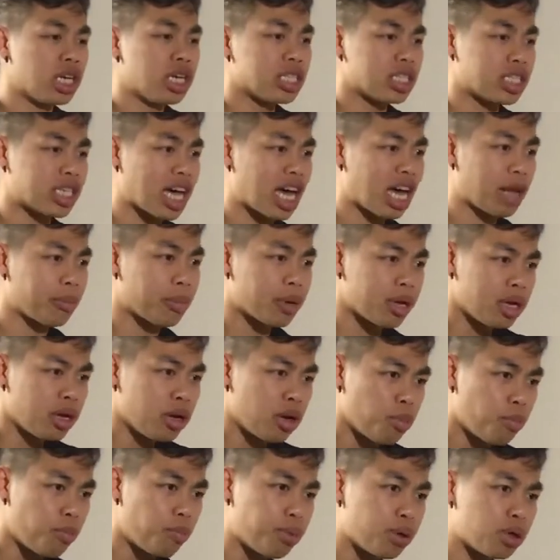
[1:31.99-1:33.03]
to help
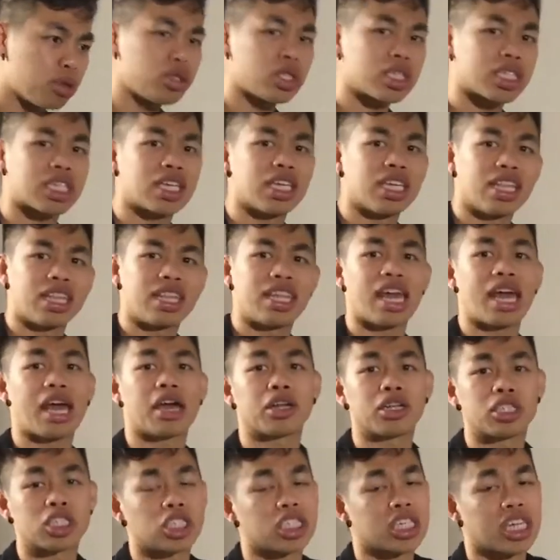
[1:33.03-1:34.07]
boost the
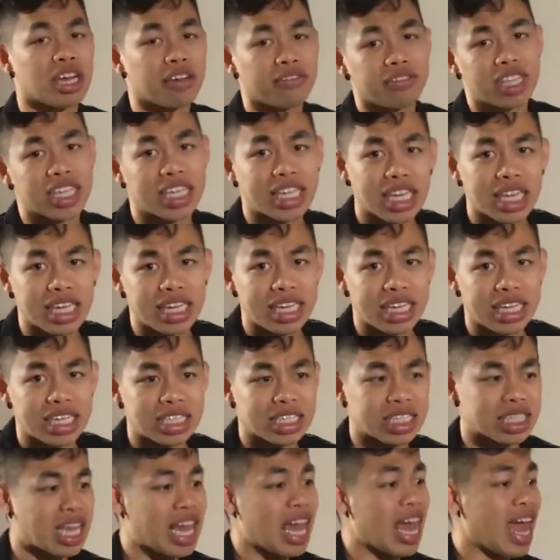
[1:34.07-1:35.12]
energy of the kidneys
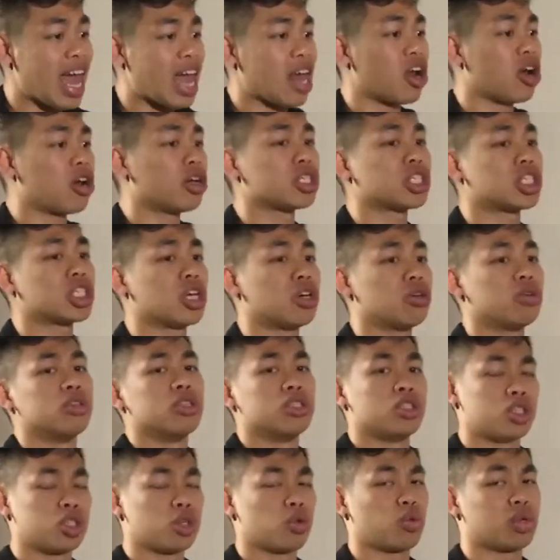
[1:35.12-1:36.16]
and also
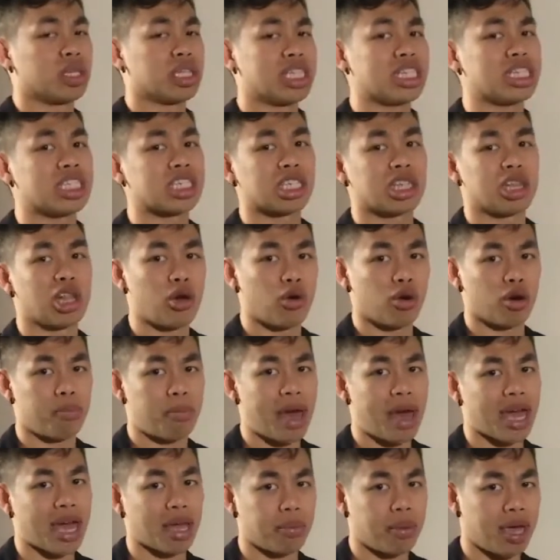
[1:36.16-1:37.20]
to release lower
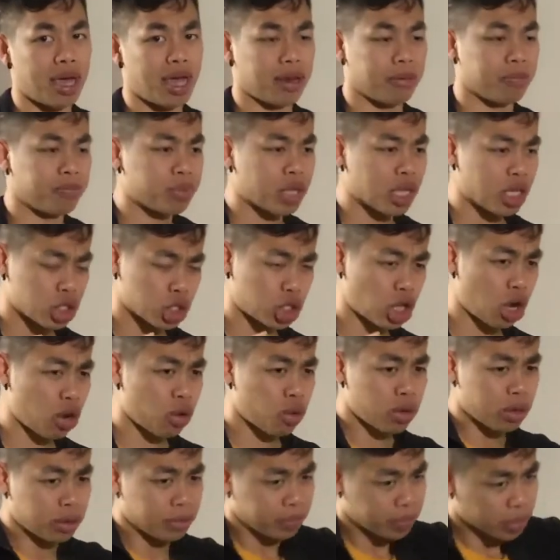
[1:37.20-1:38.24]
back pain. So
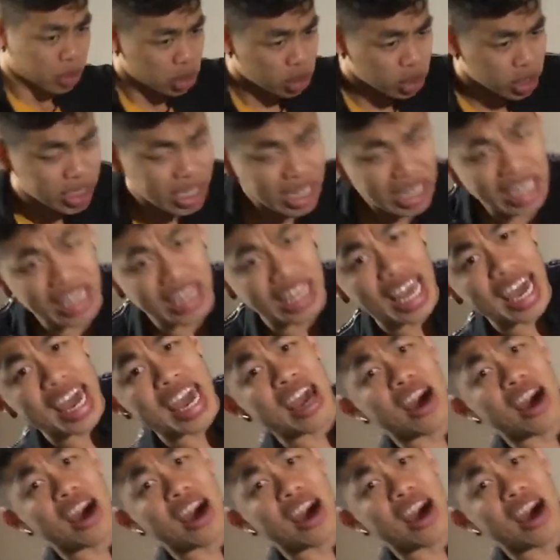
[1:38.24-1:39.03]
you're just going to lay